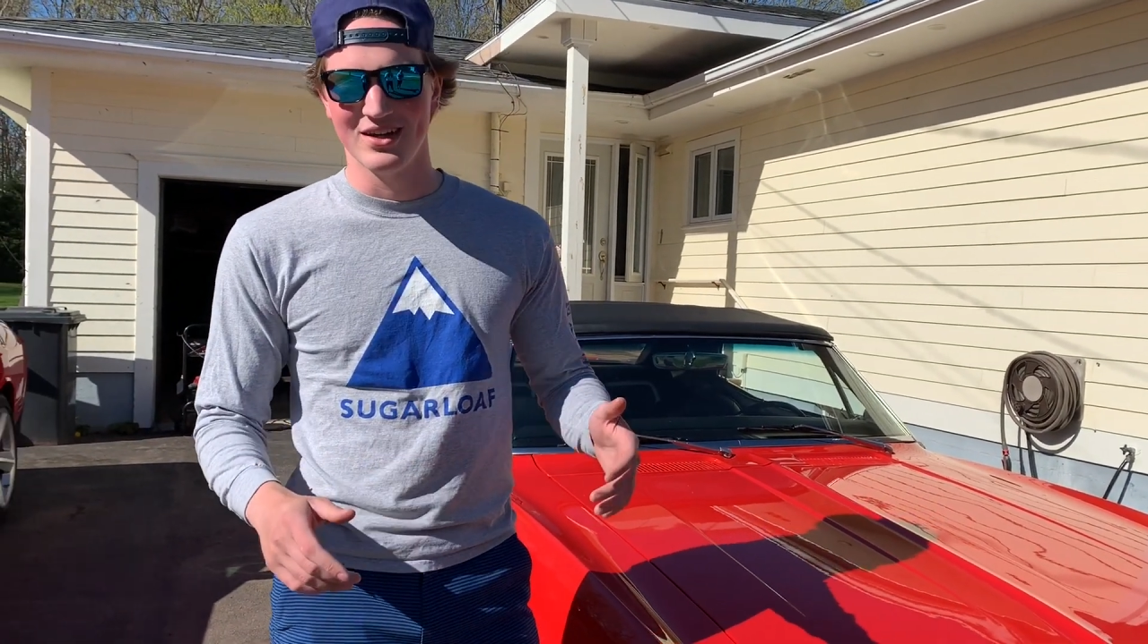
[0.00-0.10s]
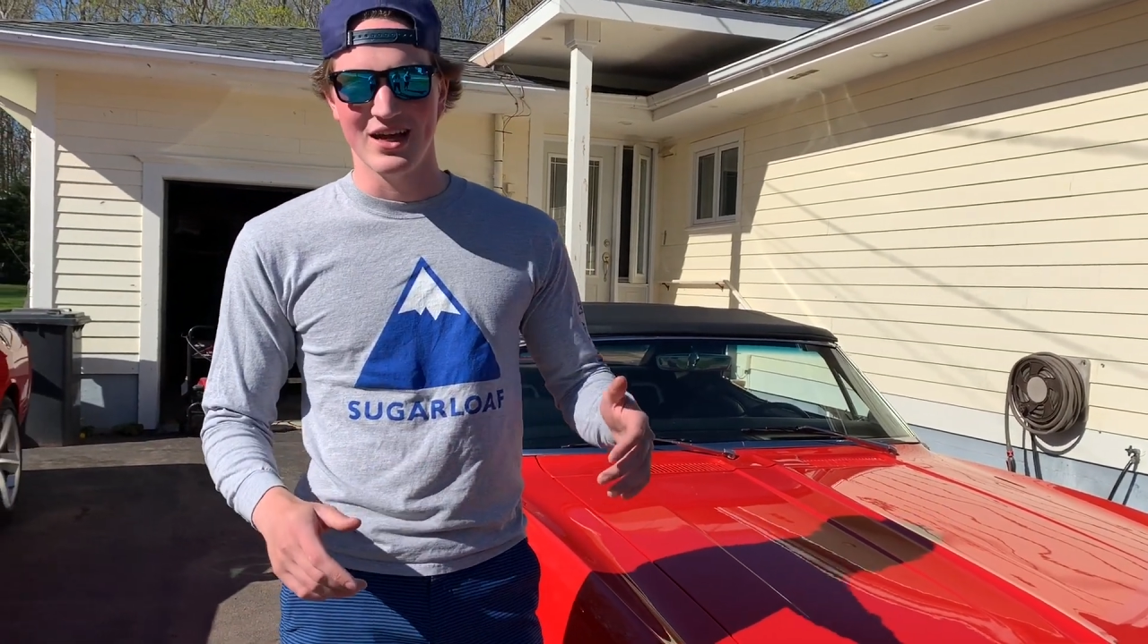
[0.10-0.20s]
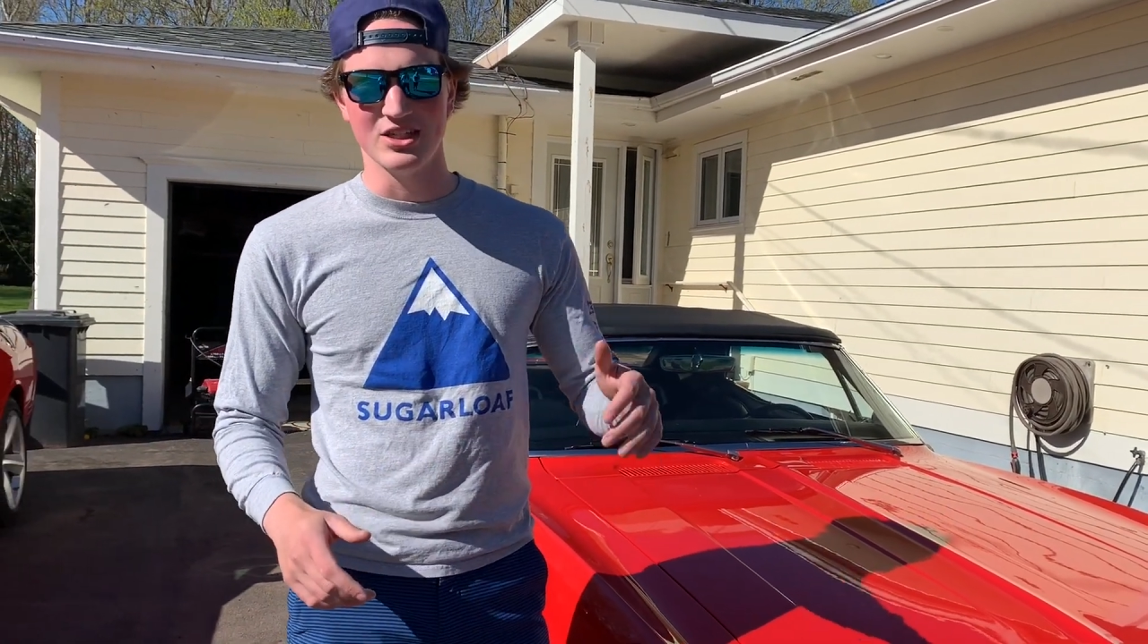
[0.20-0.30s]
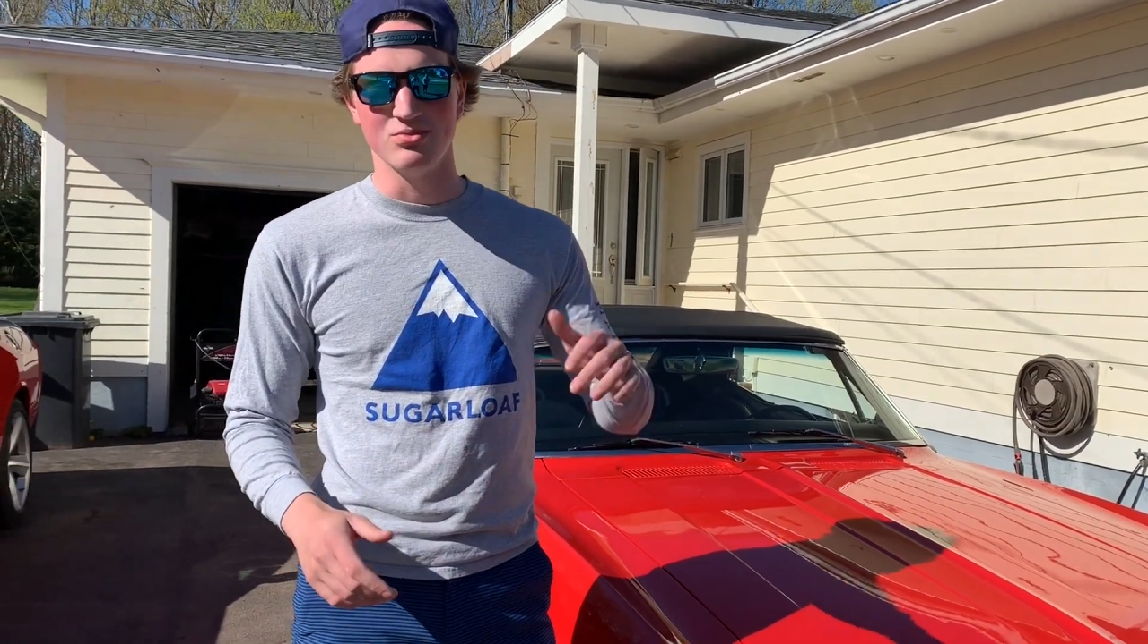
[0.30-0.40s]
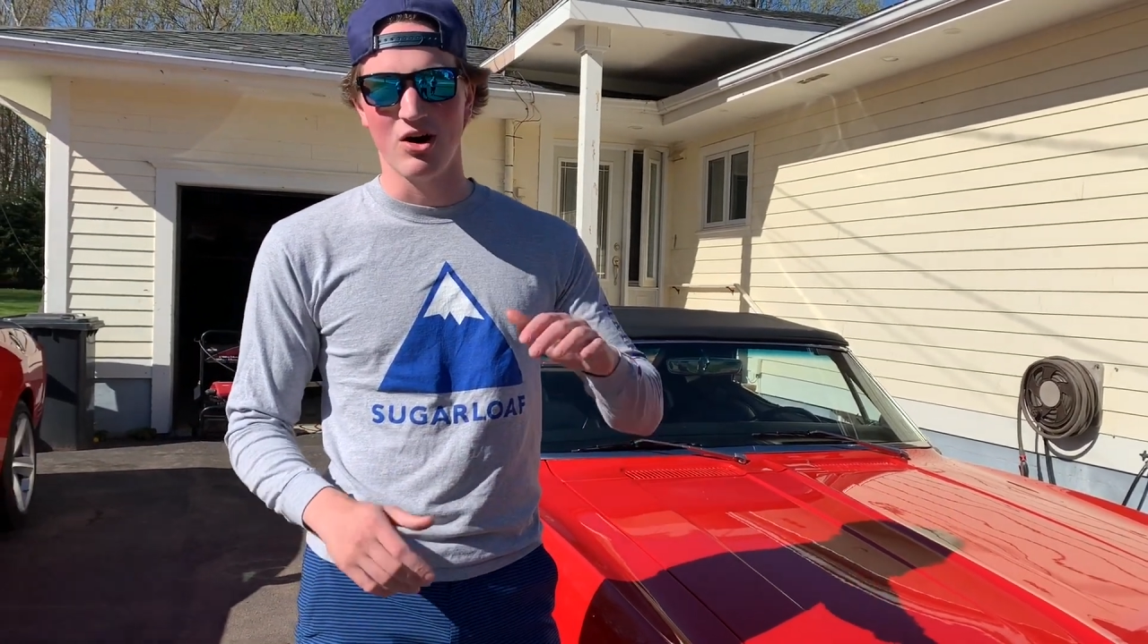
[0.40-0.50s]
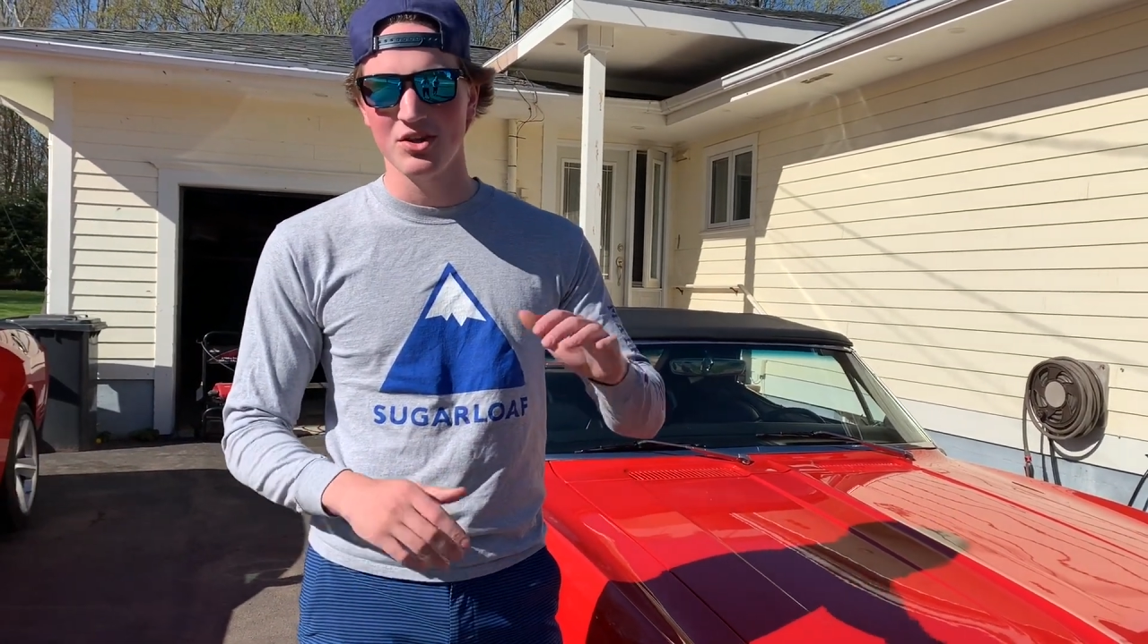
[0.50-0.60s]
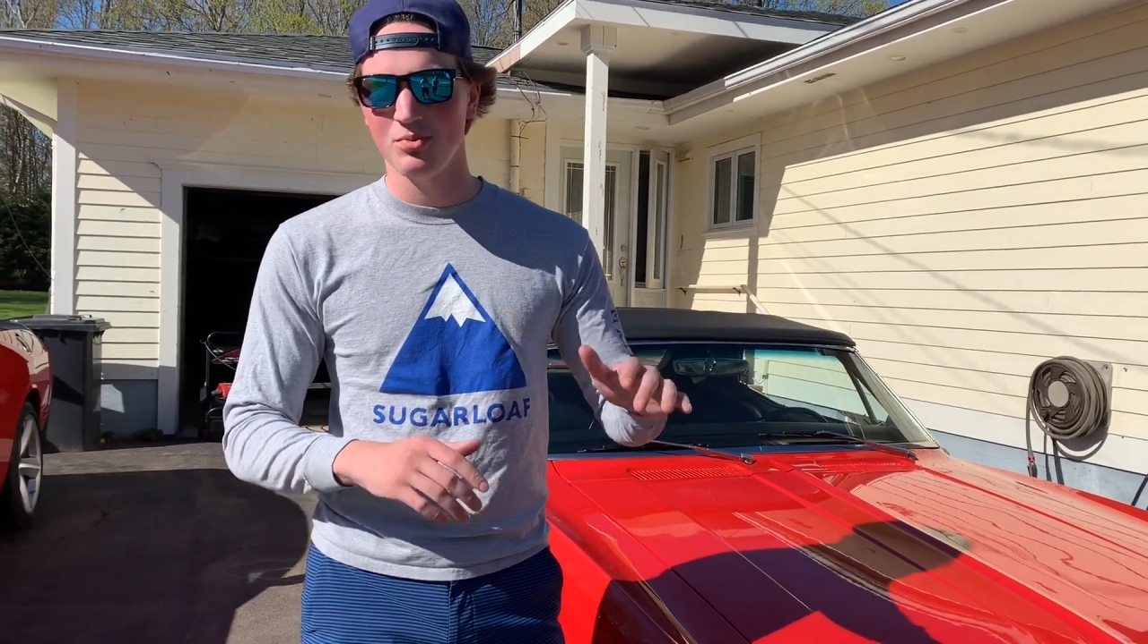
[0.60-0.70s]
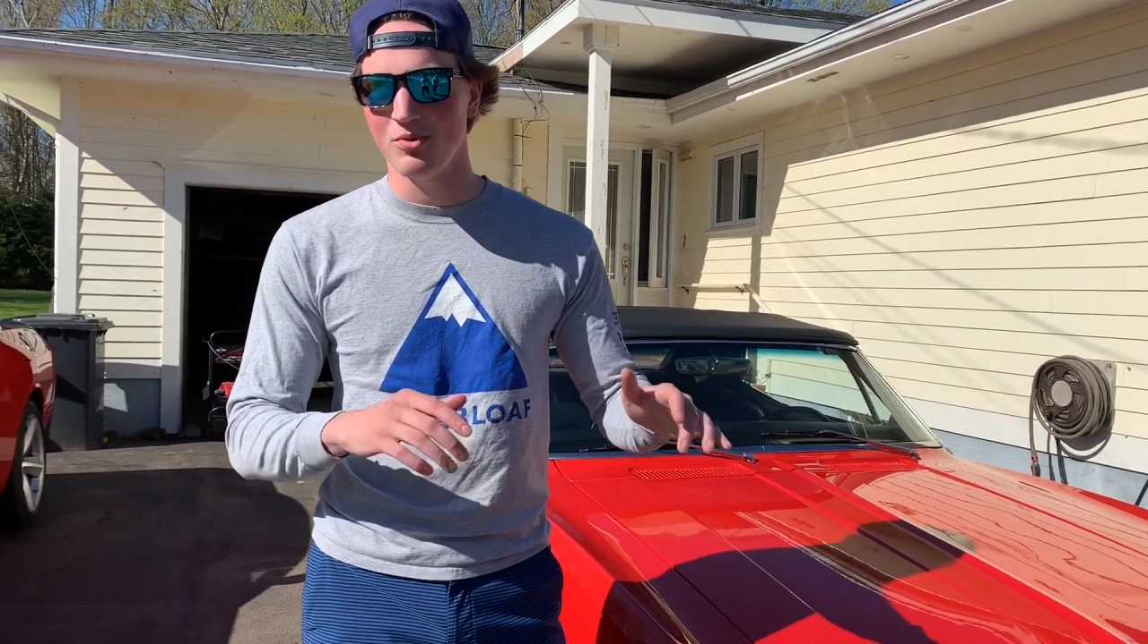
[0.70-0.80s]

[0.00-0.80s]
has multiple